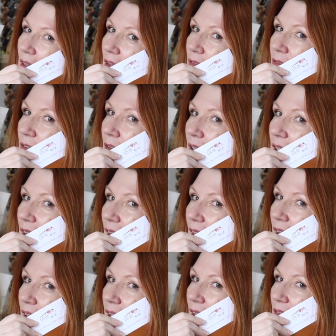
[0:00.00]
of doing
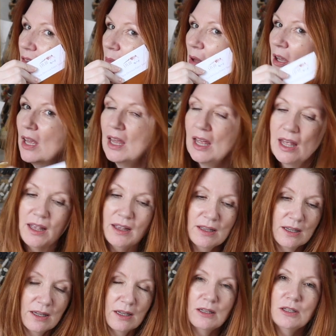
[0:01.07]
that against my hair.
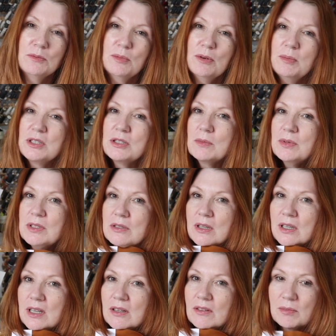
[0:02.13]
Probably should be
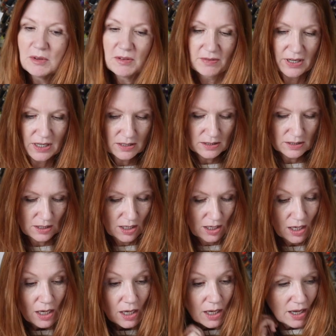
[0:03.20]
doing against my face.
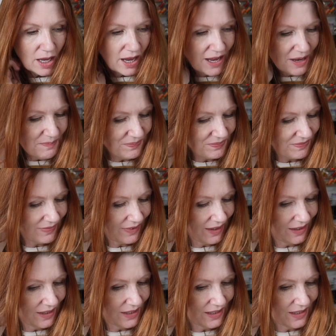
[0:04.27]

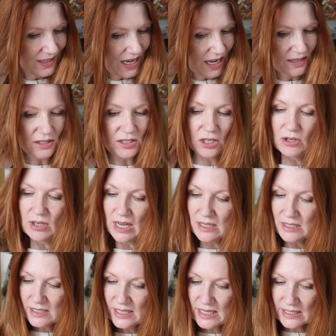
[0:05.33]
Yeah, so you
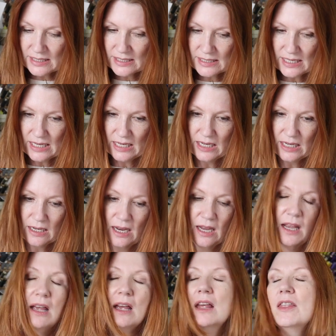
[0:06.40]
get 16.
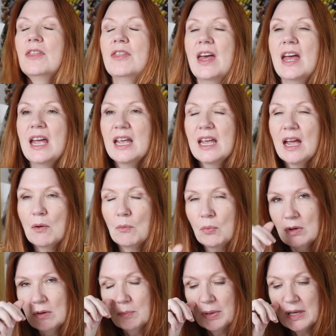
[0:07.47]
They
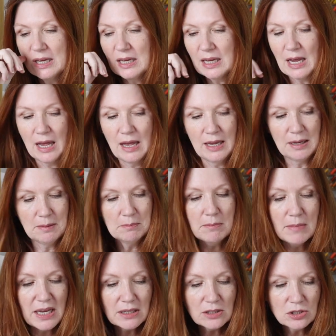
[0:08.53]
will be a
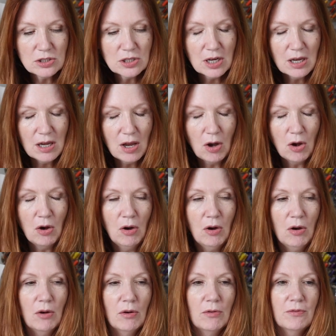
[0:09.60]
mixture
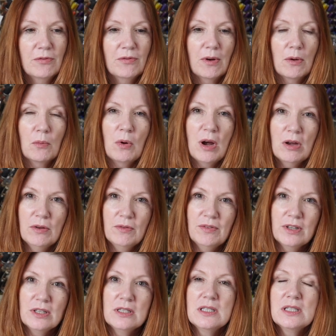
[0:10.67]
of
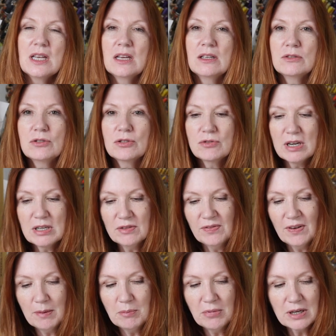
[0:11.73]
wovens and stretch
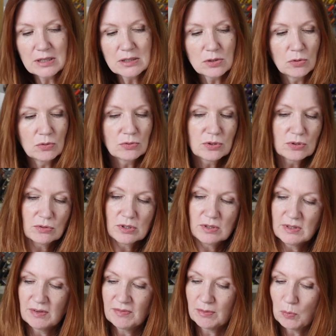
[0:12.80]
fabrics, all sorts
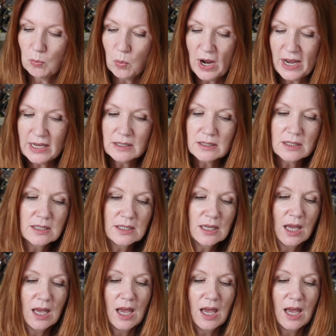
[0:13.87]
of different weights.